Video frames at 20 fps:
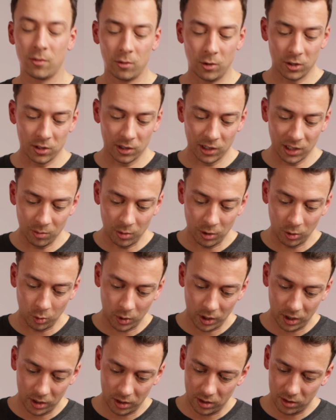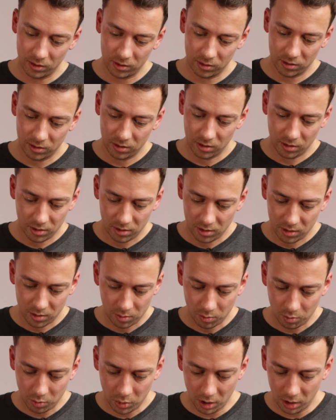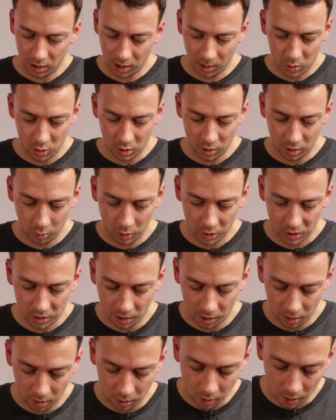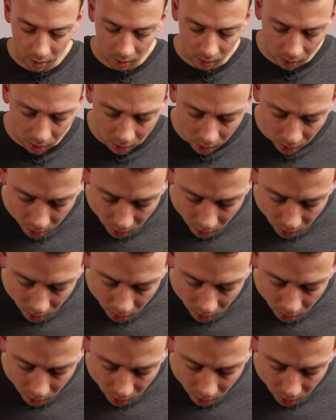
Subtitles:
kind of looks a little bit weird, but I'm sure it will start growing.